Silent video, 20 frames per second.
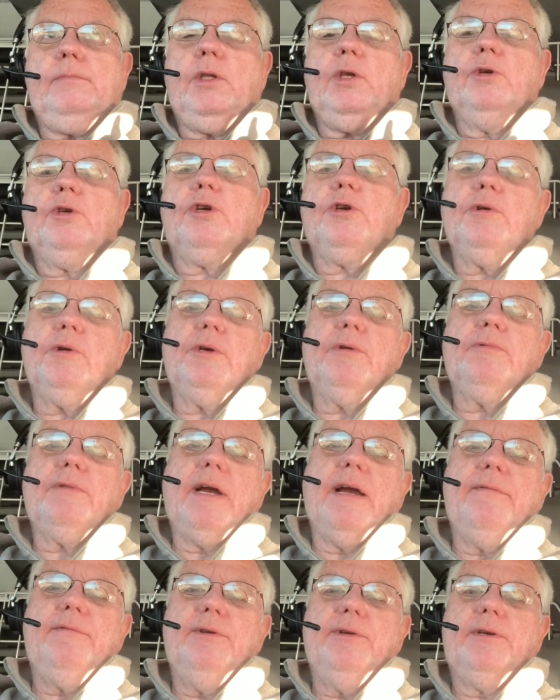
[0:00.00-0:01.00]
courier
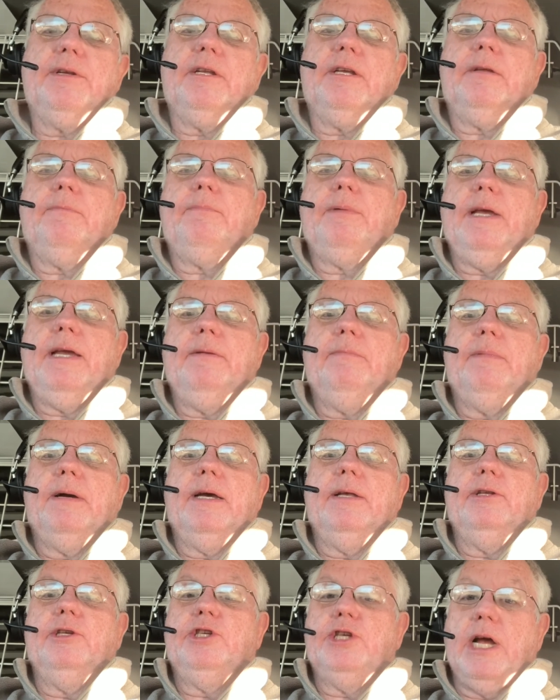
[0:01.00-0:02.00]
driving, you're going to get paid by
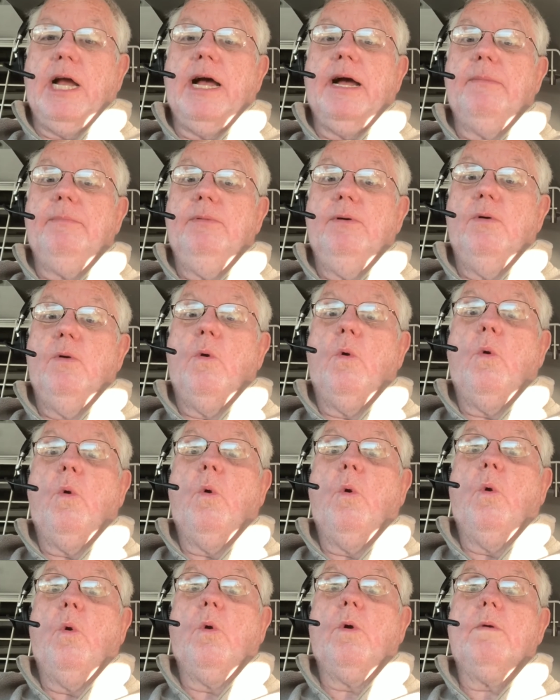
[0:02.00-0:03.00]
the job
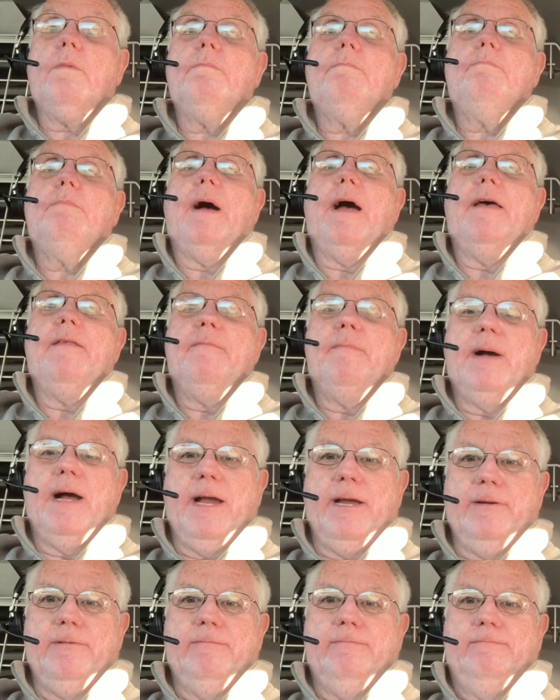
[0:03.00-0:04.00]
or by the
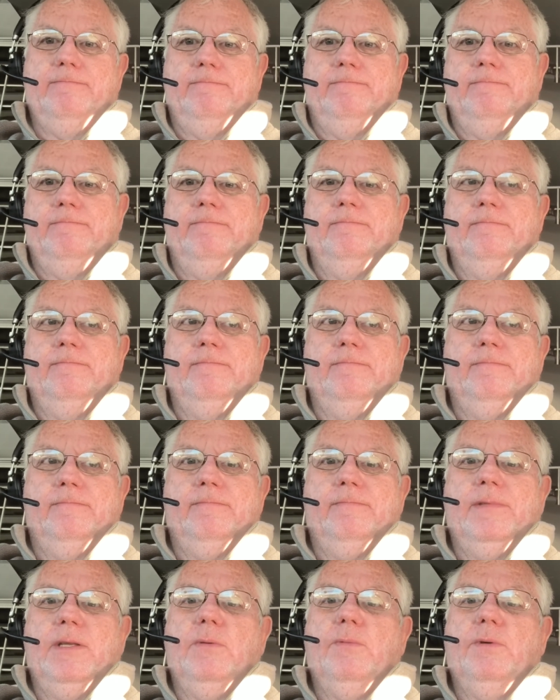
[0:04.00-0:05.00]
mile.
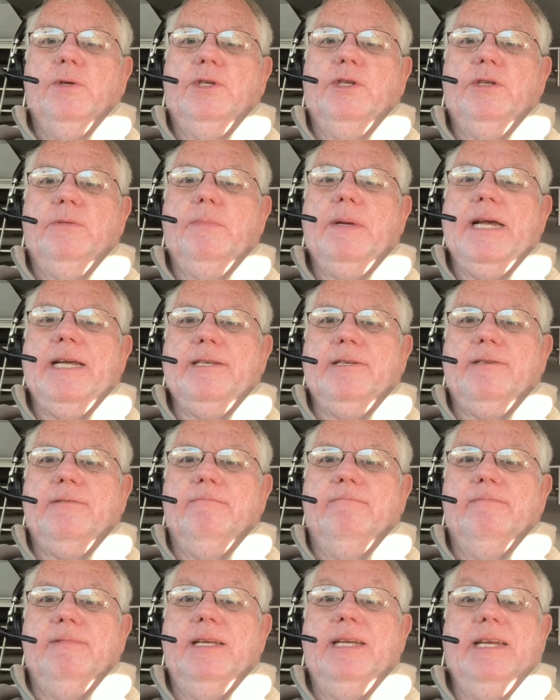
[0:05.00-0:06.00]
Which is best?
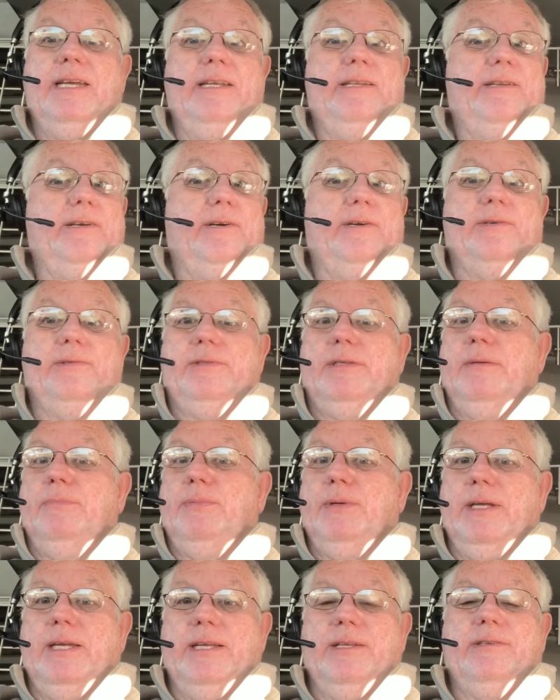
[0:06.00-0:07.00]
It all
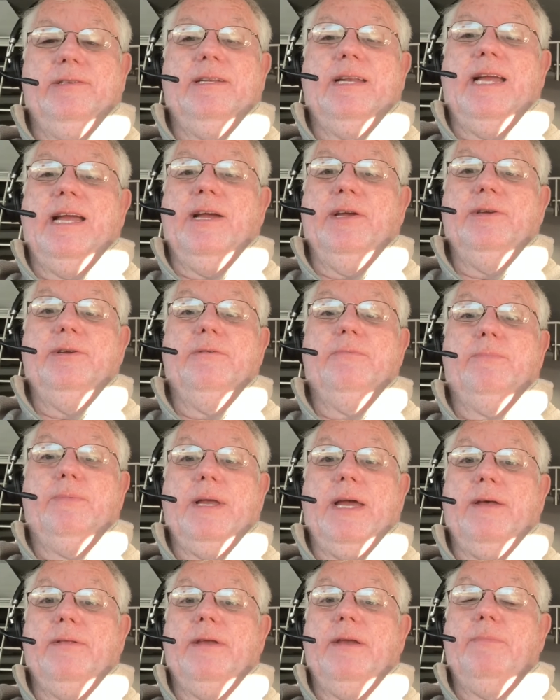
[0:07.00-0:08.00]
depends on
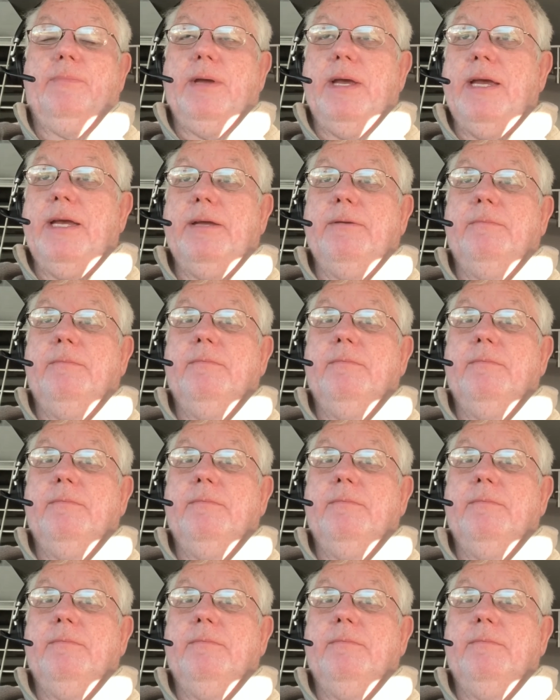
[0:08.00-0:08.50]
how they pay.